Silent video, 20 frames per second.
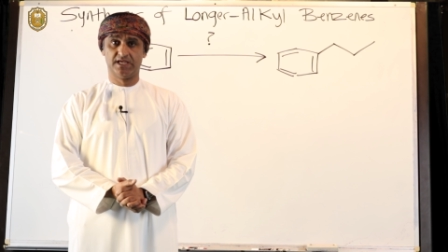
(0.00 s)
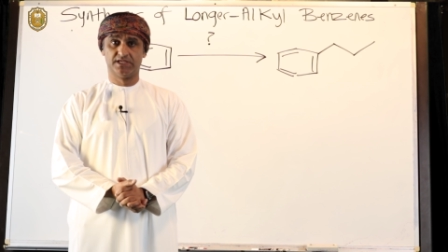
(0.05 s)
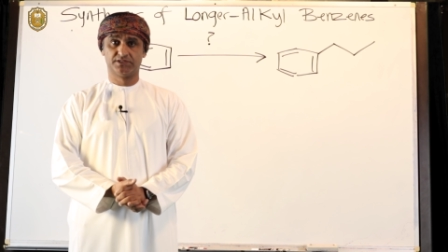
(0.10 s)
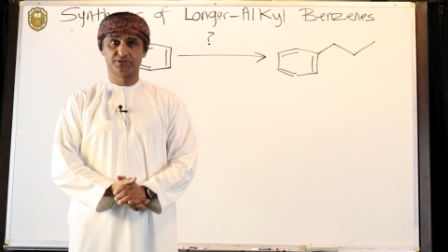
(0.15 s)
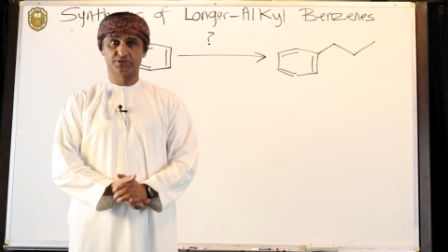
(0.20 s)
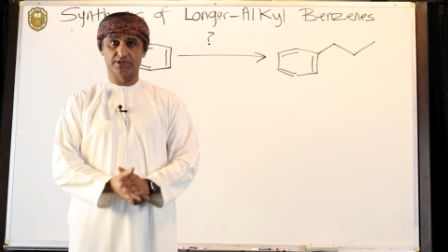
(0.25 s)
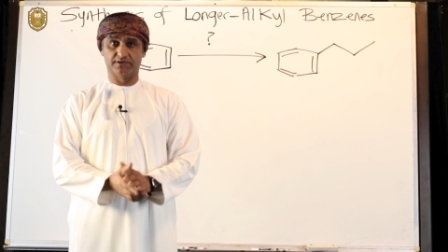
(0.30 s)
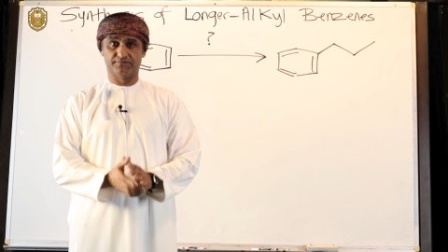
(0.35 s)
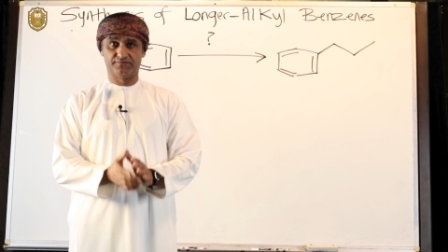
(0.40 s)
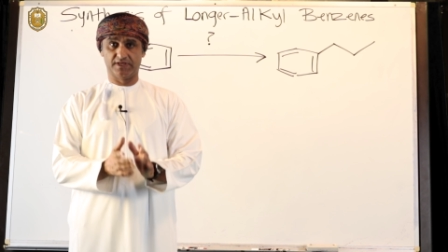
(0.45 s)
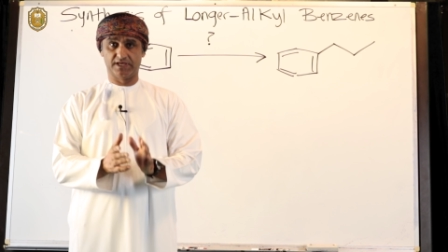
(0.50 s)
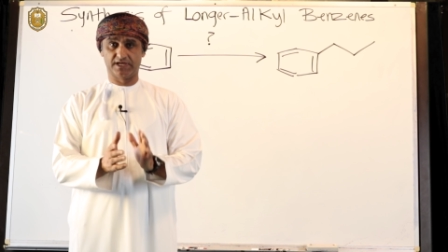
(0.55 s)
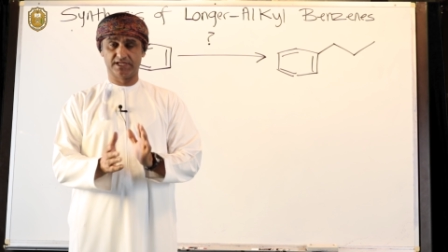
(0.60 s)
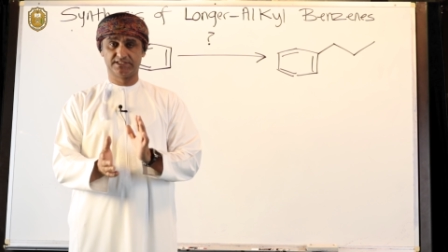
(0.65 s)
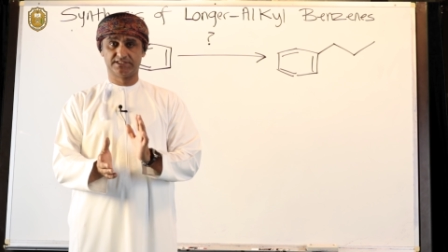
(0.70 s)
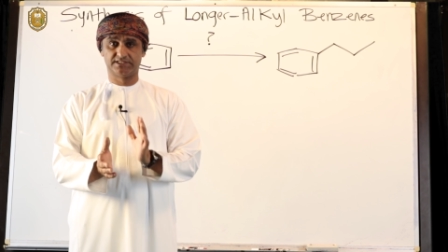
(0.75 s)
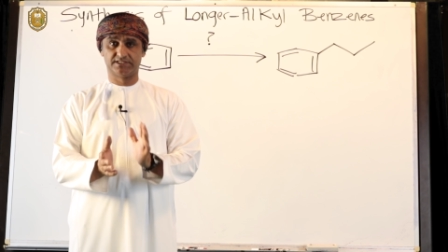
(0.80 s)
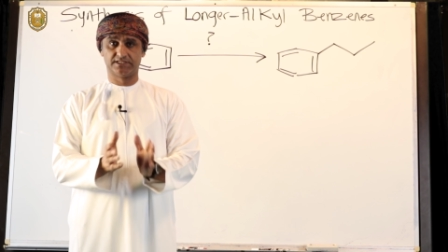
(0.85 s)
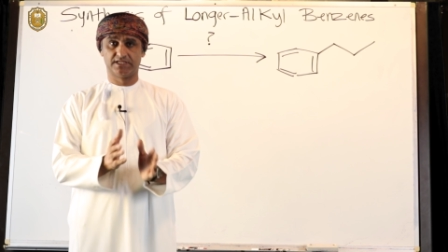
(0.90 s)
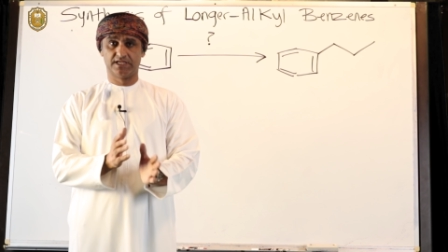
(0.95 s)
So if
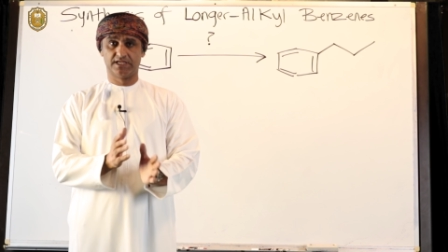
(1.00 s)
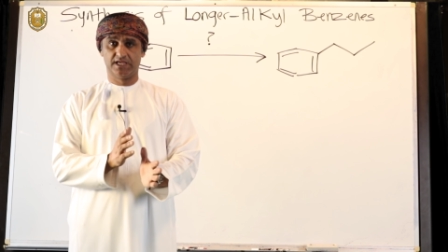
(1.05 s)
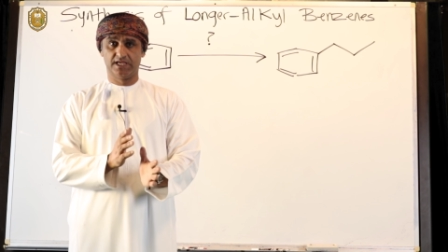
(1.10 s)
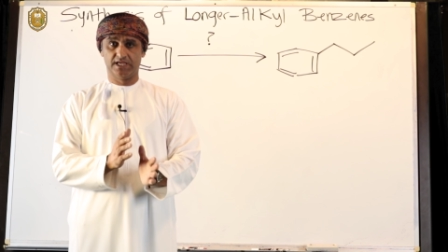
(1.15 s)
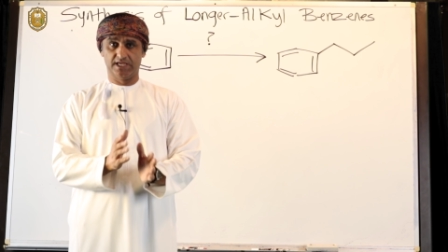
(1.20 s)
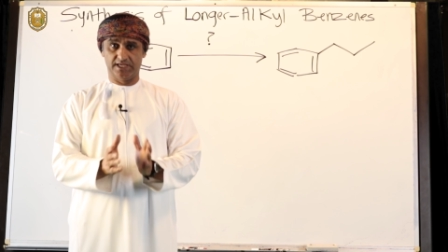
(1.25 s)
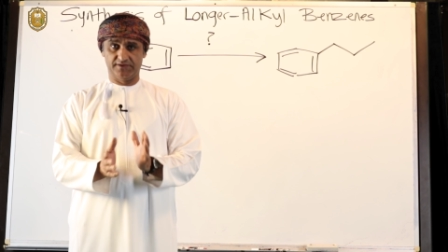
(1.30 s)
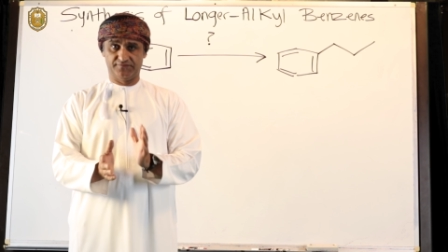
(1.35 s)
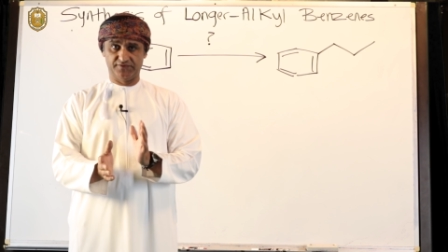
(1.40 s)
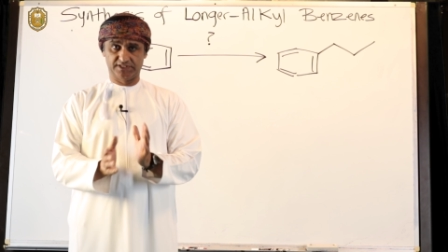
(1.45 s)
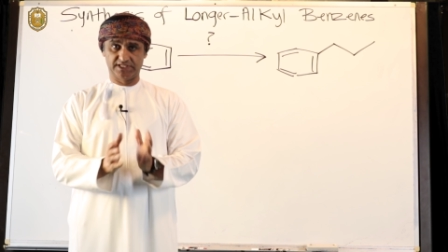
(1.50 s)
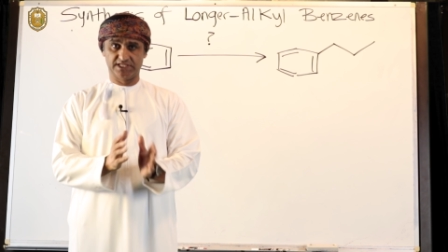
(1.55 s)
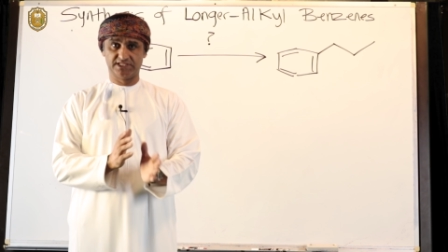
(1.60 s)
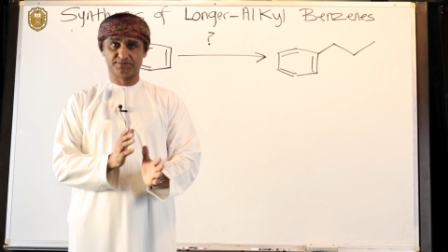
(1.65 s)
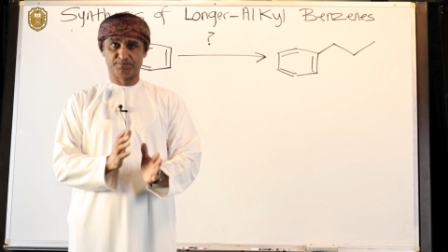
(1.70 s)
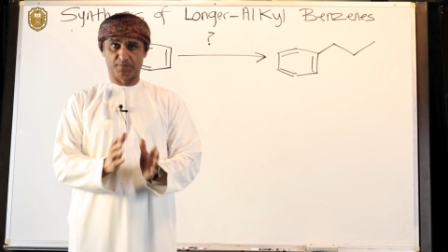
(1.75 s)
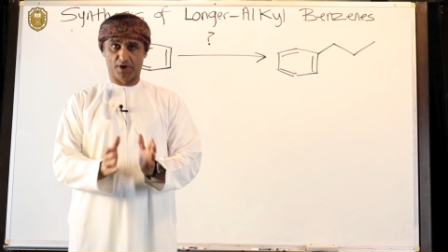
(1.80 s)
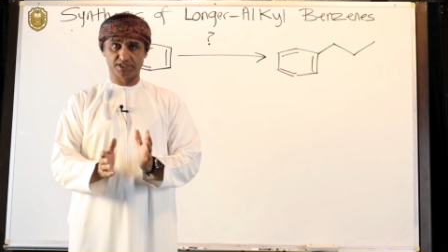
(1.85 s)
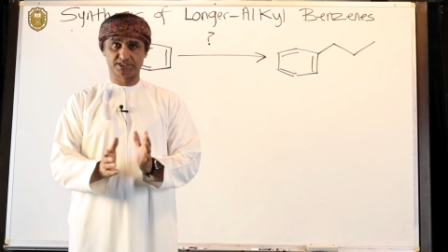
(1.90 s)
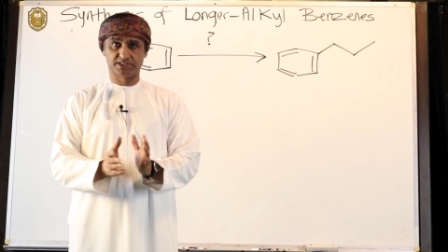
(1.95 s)
it
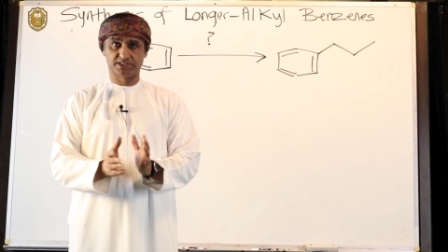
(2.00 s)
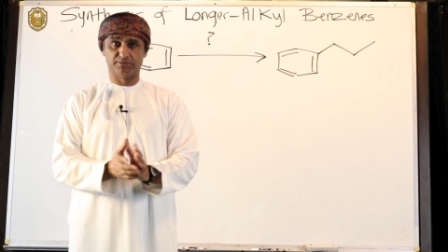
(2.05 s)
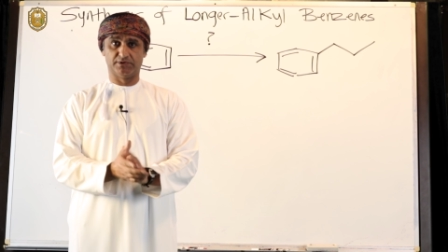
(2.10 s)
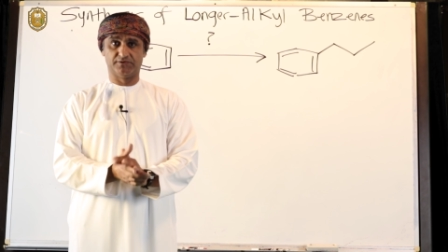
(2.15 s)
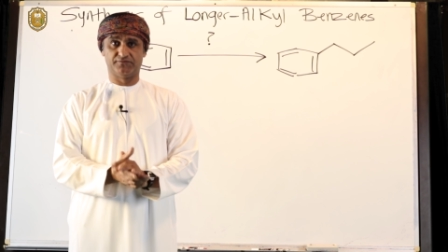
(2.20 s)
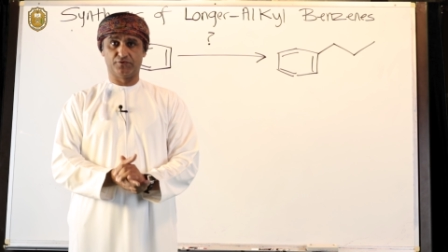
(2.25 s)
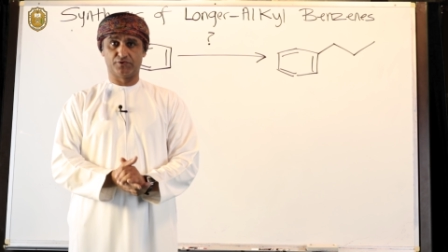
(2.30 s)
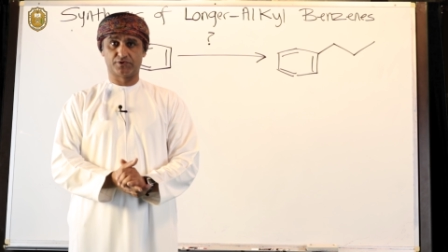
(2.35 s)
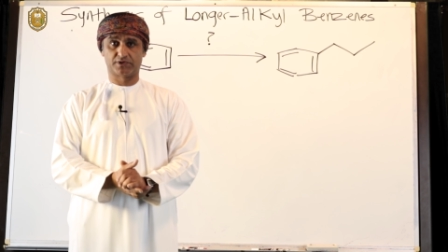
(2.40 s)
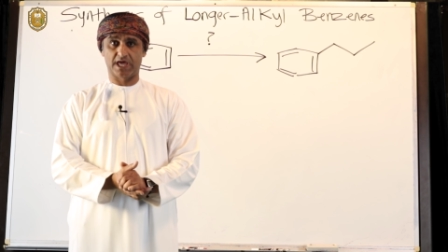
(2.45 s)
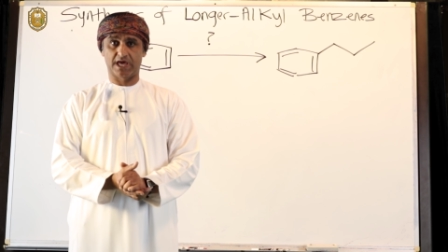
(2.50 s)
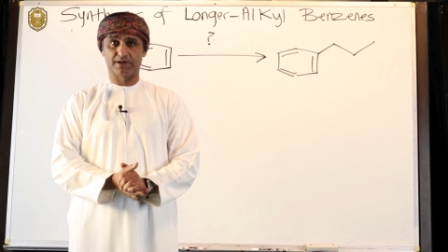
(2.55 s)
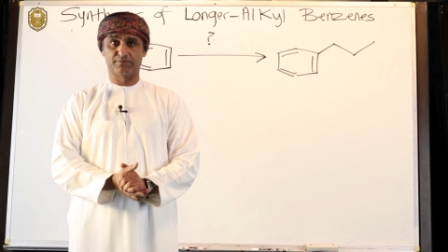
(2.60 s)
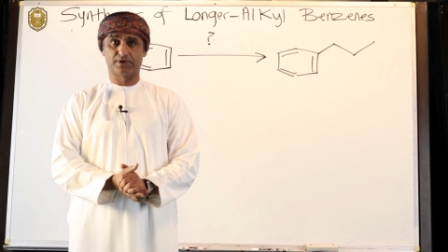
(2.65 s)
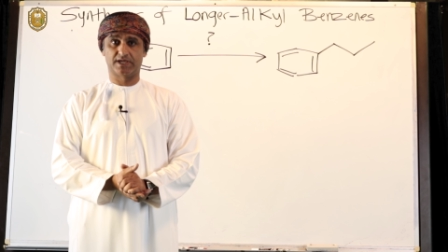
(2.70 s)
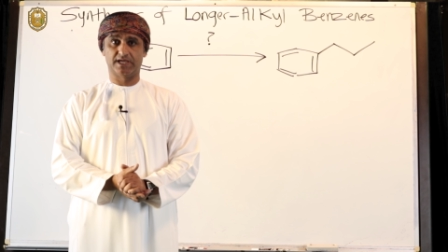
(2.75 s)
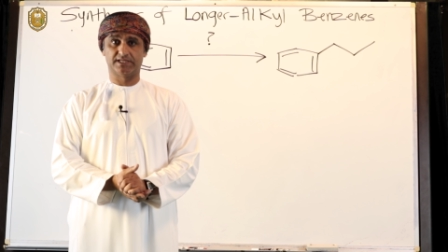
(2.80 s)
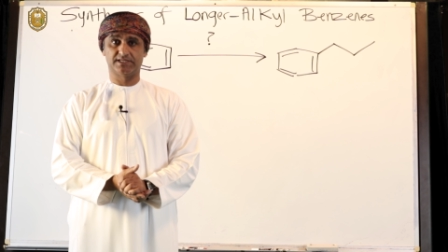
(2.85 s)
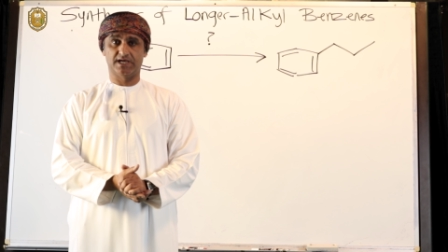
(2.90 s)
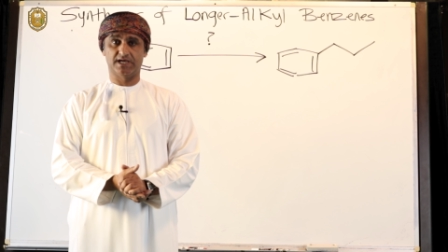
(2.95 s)
is possible for
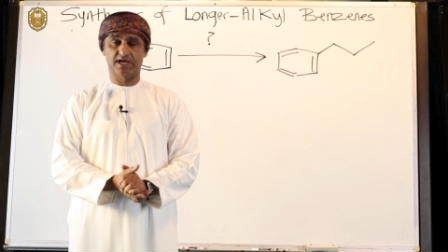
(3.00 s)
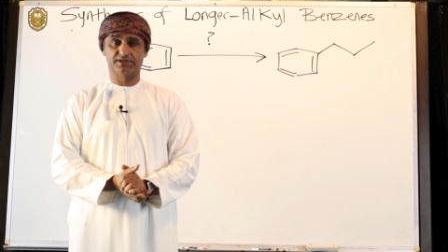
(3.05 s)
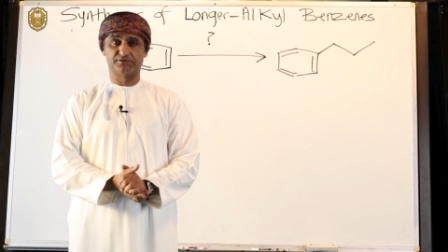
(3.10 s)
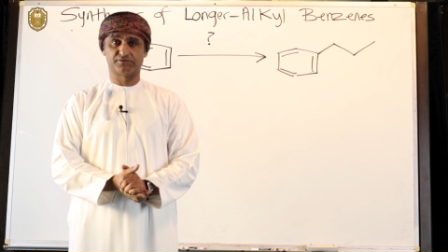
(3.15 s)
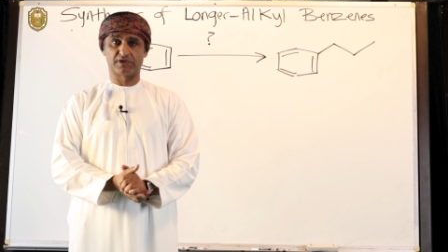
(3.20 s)
carbocation